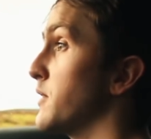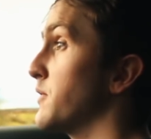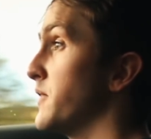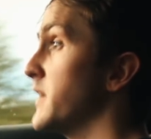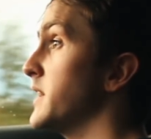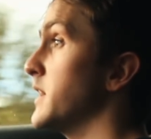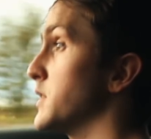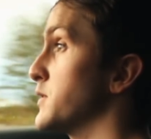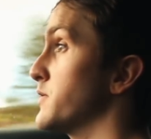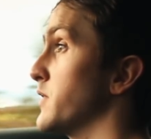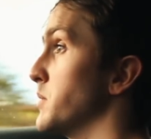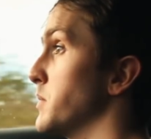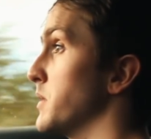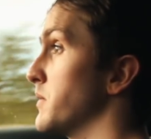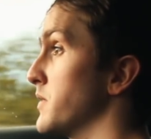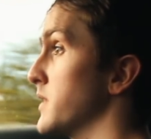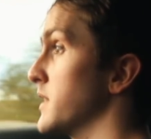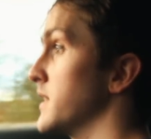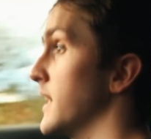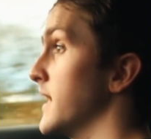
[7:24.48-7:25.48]
finished filming
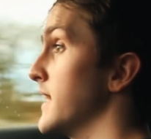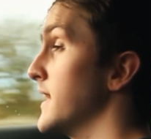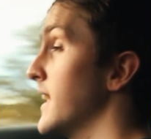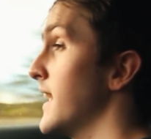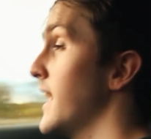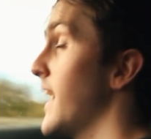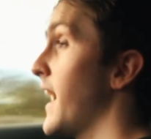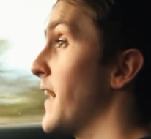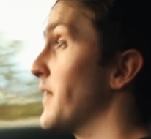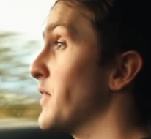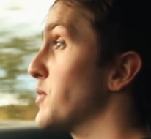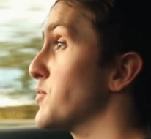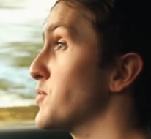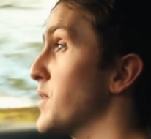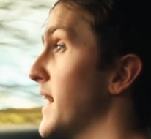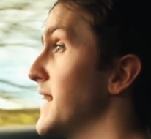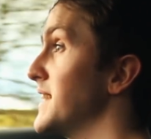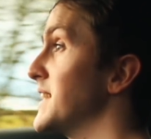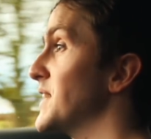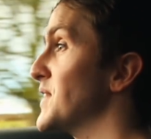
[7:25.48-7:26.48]
for the day and the
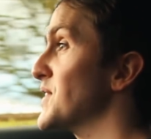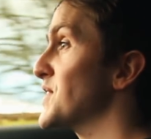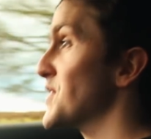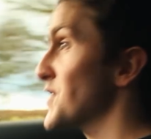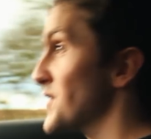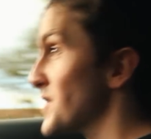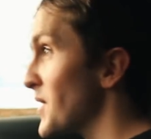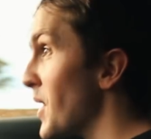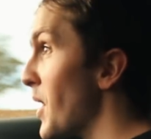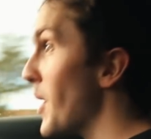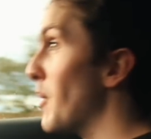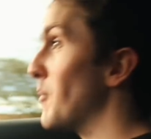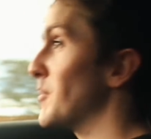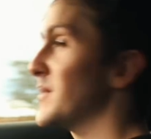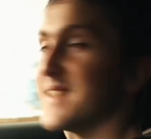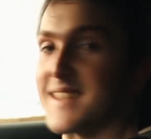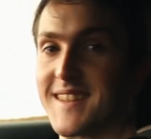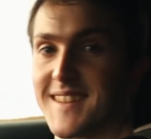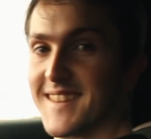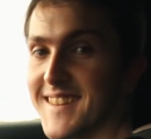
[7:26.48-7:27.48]
rain has
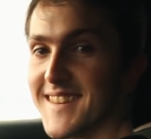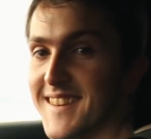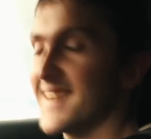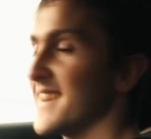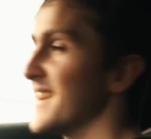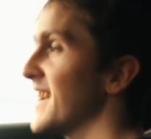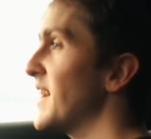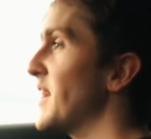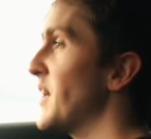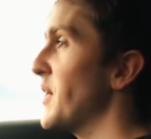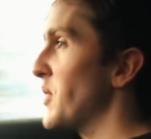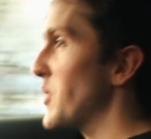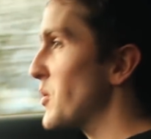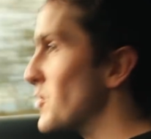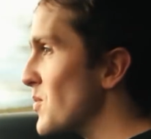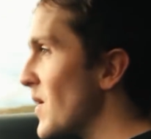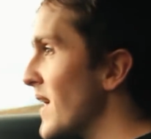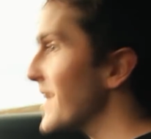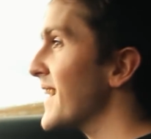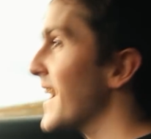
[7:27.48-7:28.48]
stopped. The
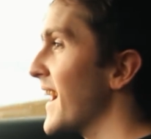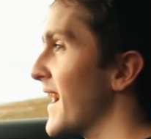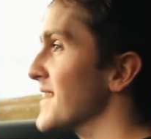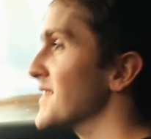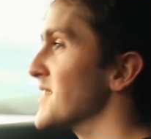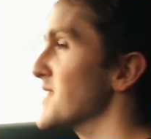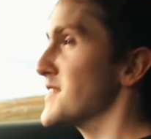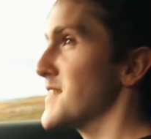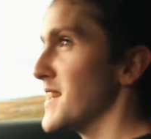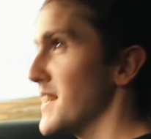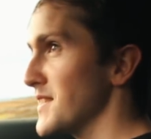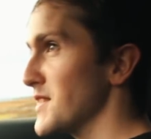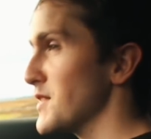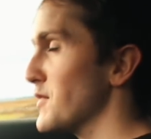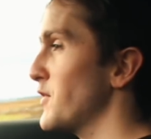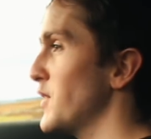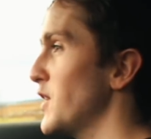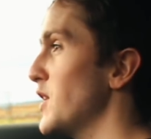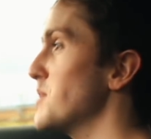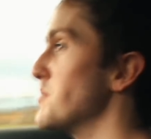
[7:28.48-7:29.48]
weather has a sense of
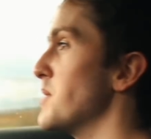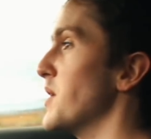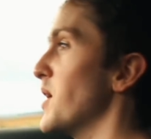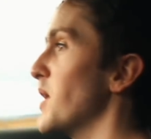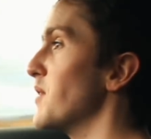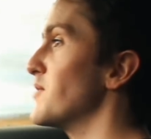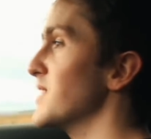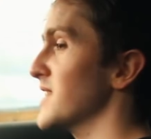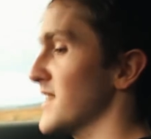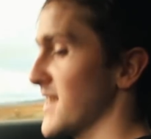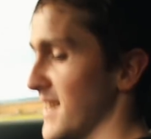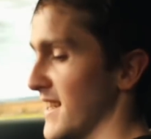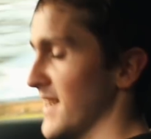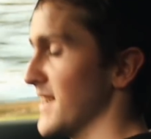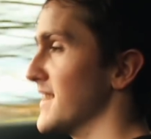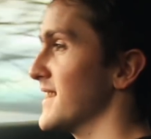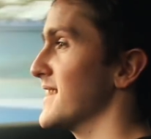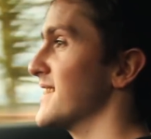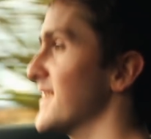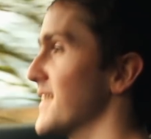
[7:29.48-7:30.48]
humour,
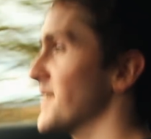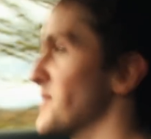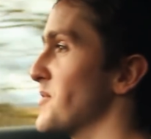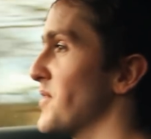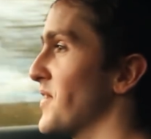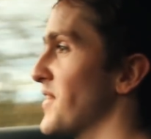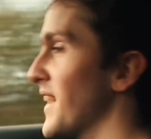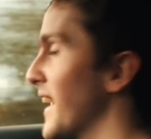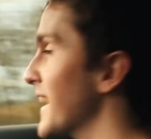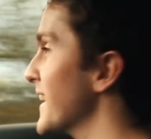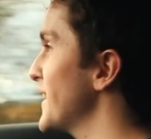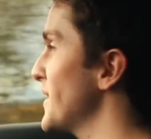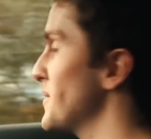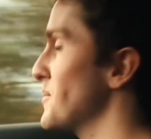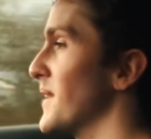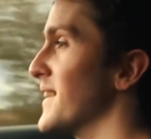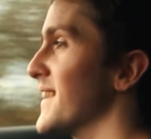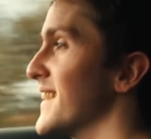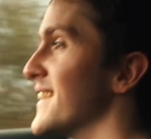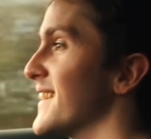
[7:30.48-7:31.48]
obviously. Thank you,
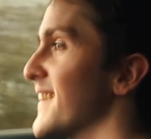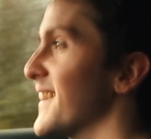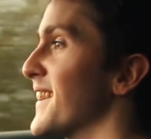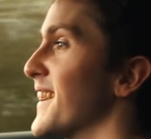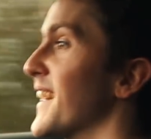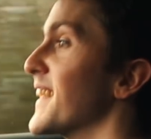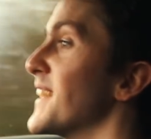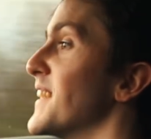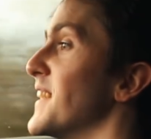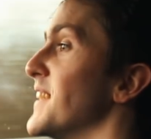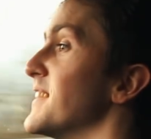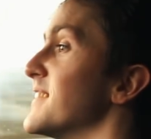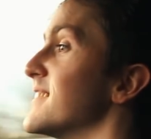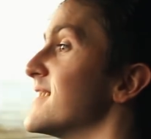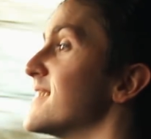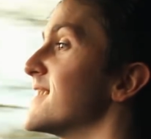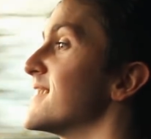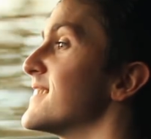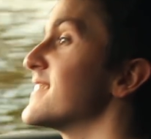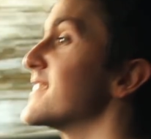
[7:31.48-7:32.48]
weather. Thank you.
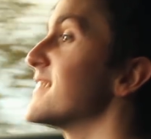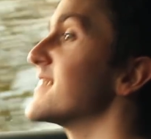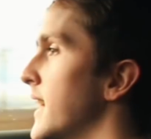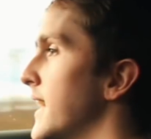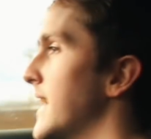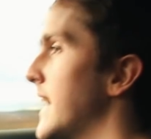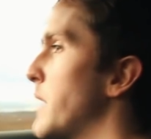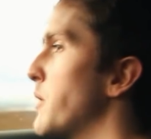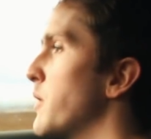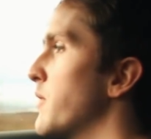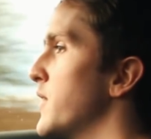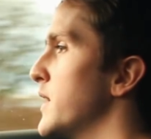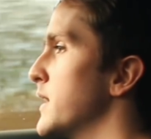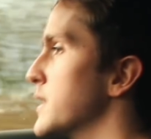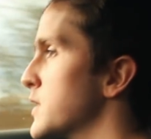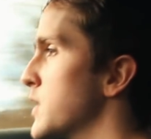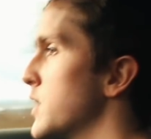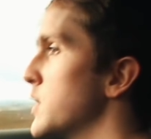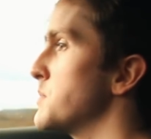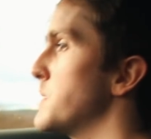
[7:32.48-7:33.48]
Now, if you'll
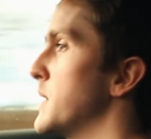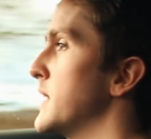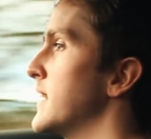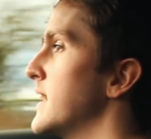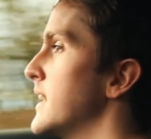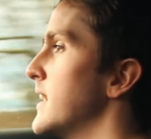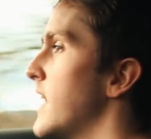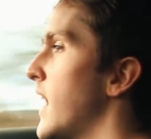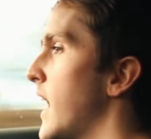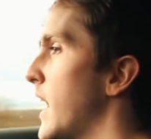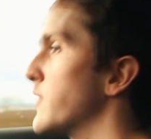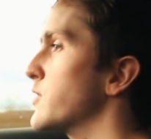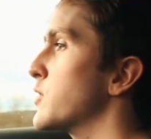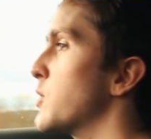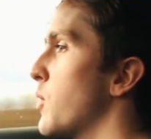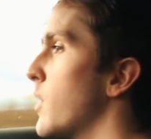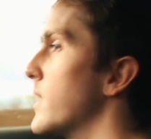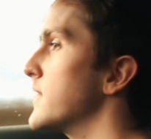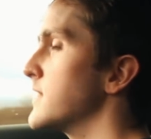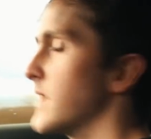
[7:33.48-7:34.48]
excuse me, I have
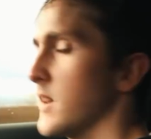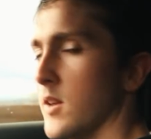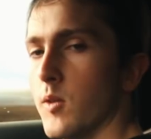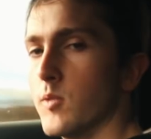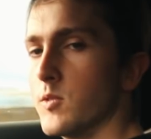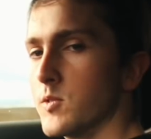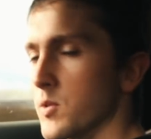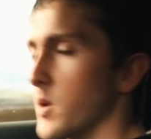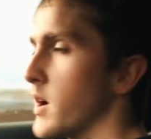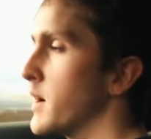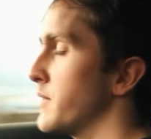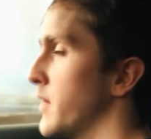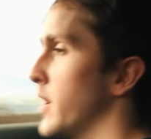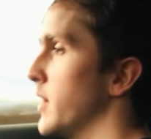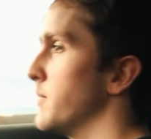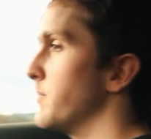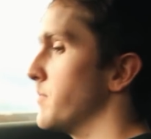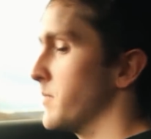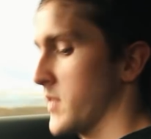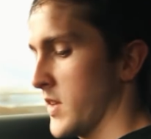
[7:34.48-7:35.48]
quite a long drive
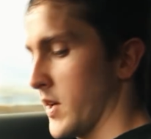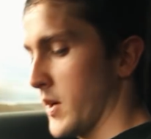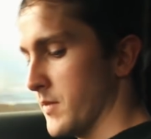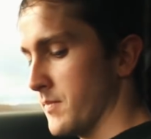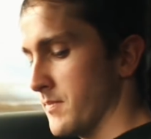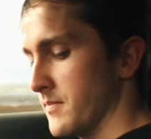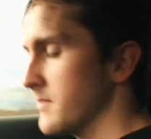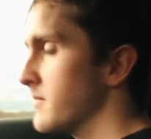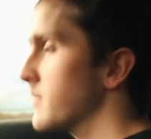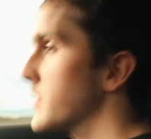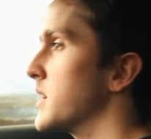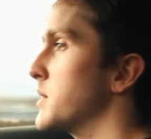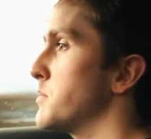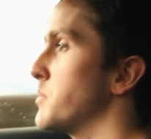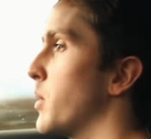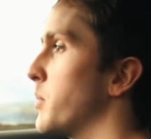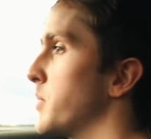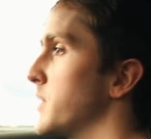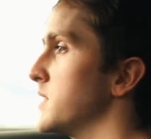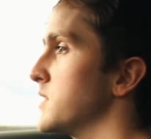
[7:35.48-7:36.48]
home, so I'm going to
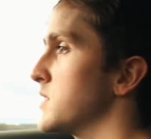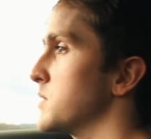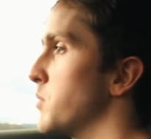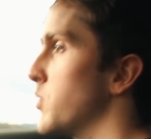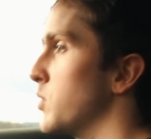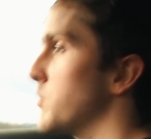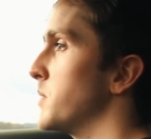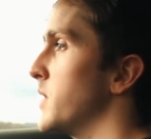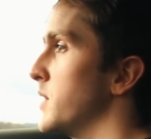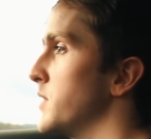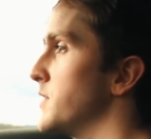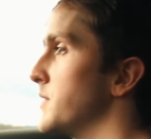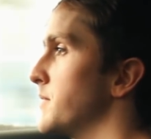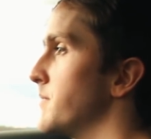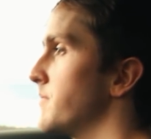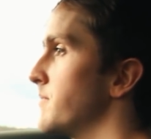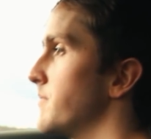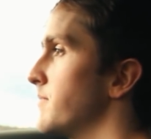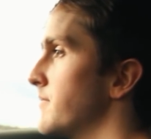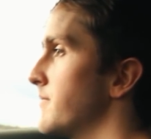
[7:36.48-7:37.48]
pop it in sport mode
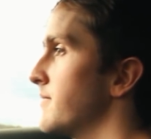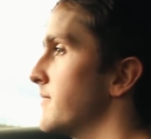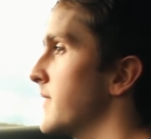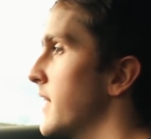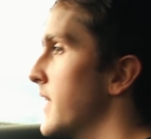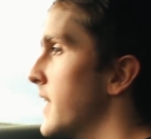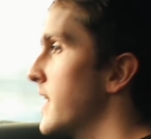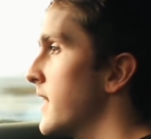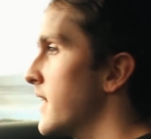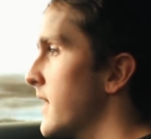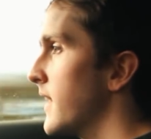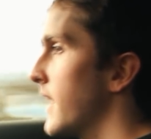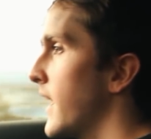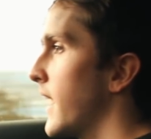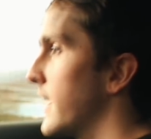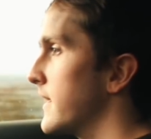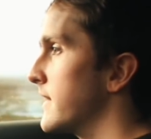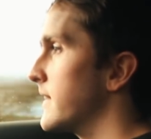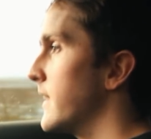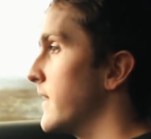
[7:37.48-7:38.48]

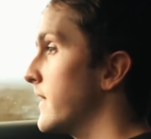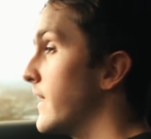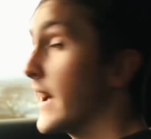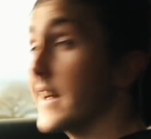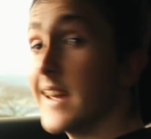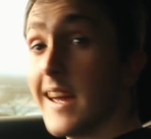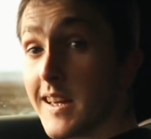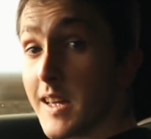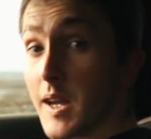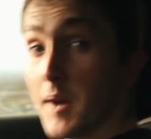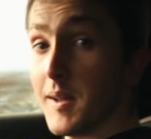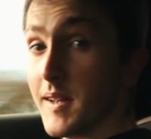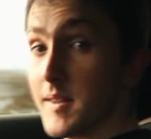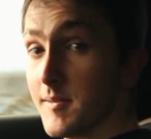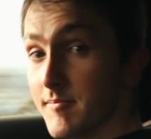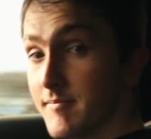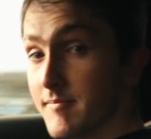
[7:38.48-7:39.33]
and get going.